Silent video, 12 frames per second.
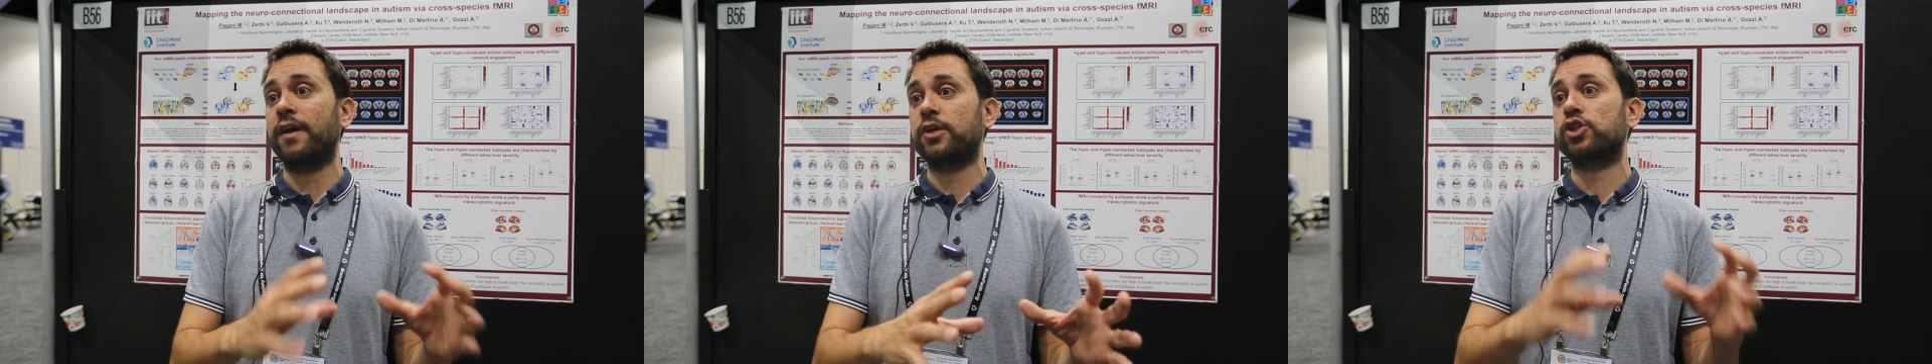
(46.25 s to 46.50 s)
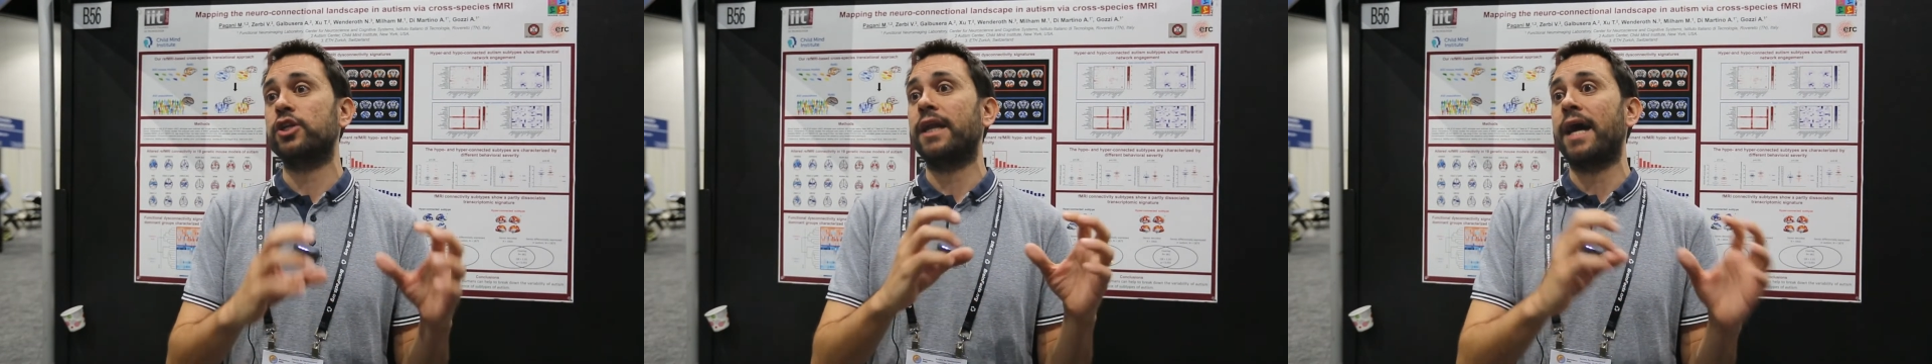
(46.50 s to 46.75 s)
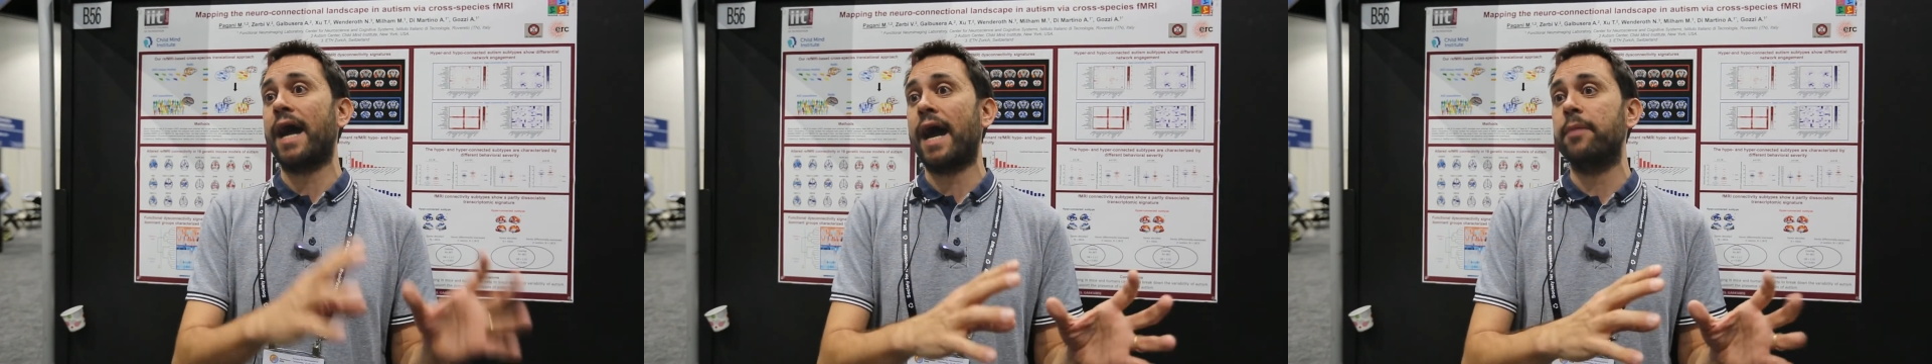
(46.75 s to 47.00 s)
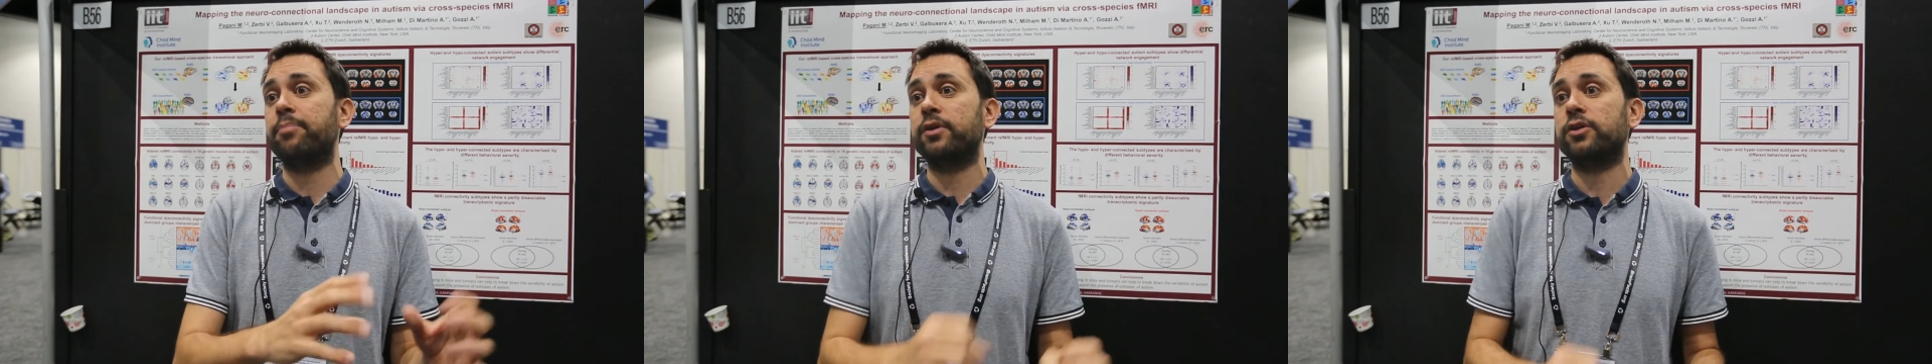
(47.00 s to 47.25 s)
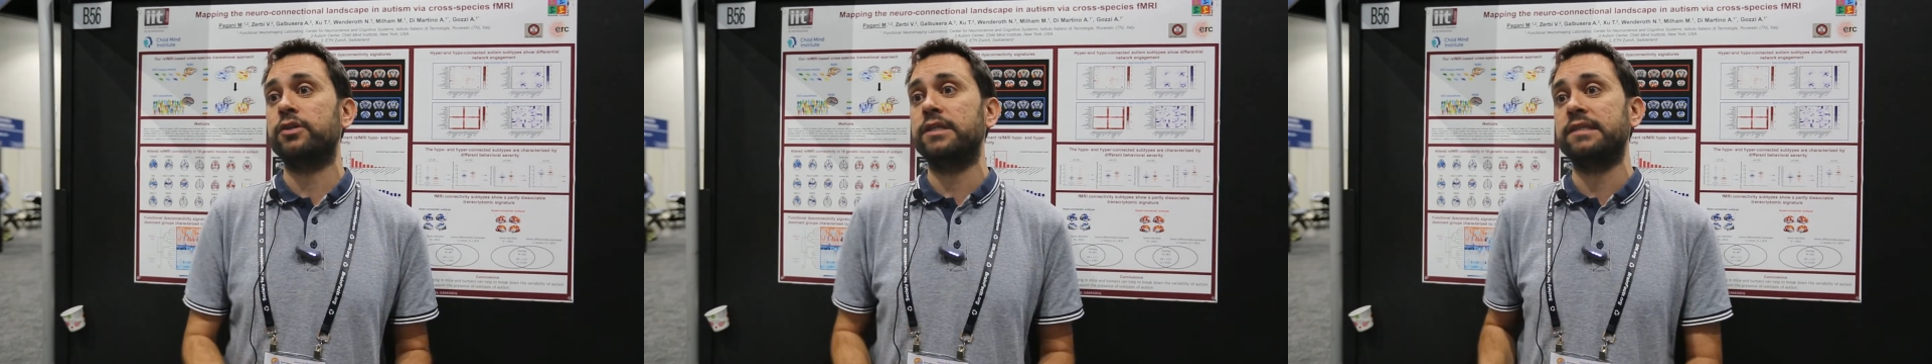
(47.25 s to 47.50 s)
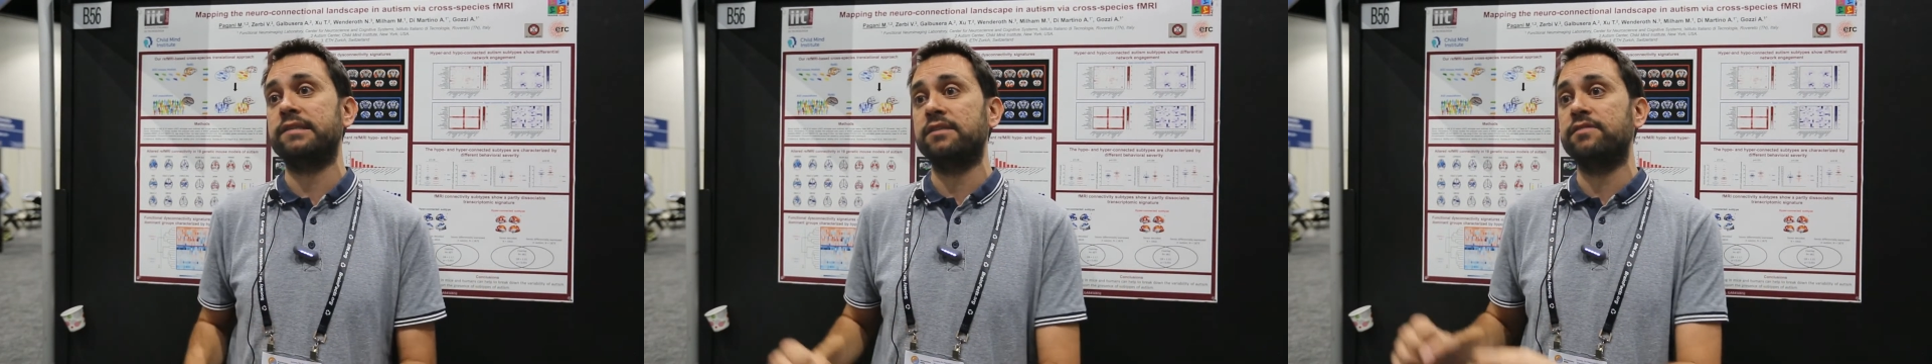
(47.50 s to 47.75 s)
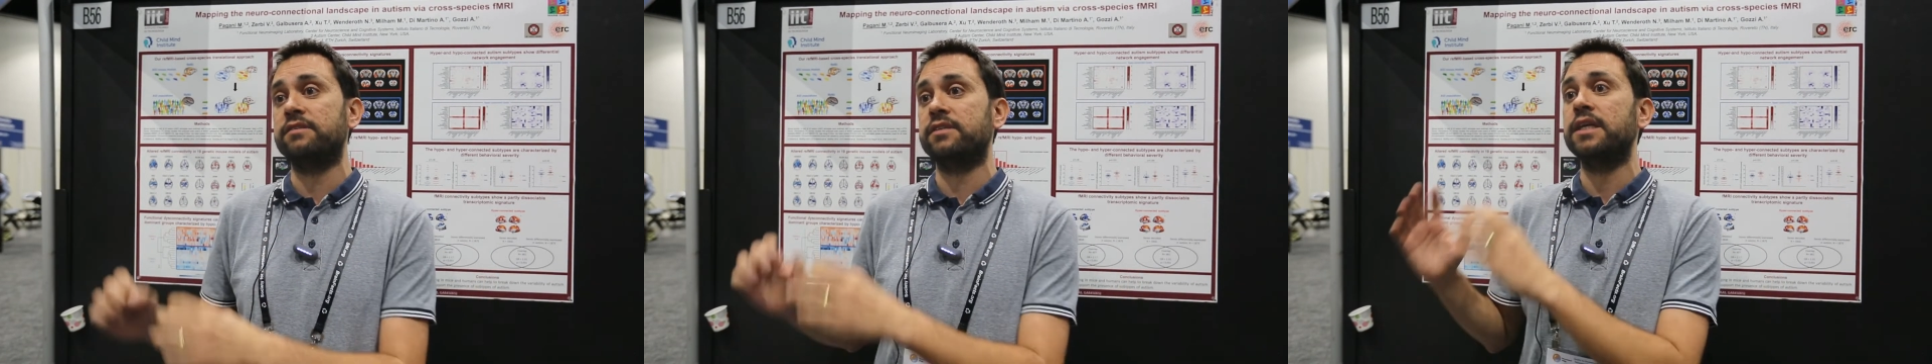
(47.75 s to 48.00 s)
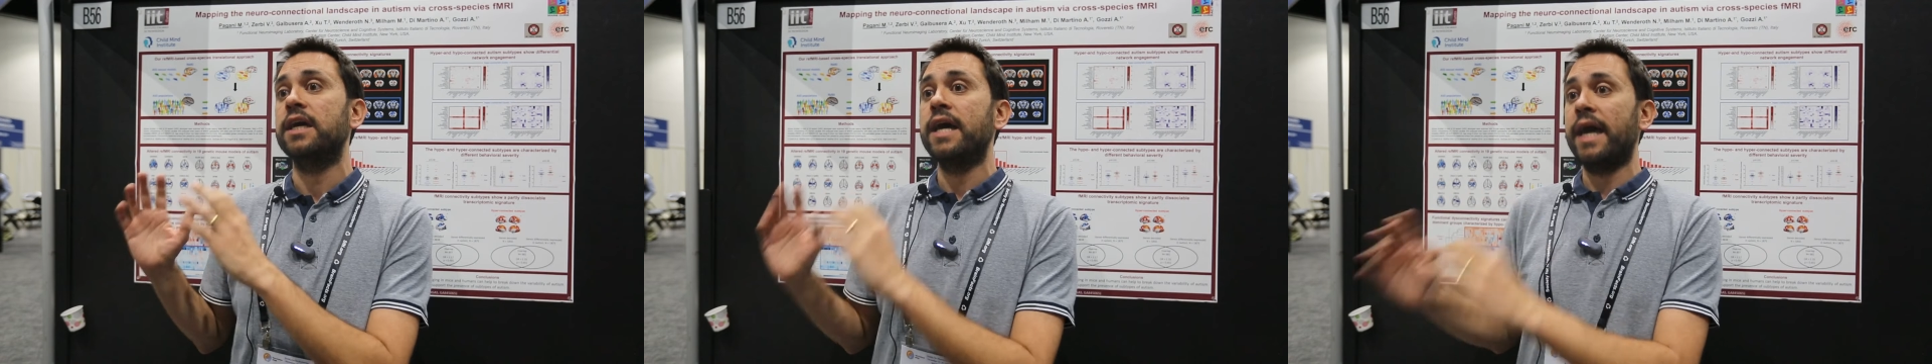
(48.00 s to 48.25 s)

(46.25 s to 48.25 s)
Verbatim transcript: functional hyperconnectivity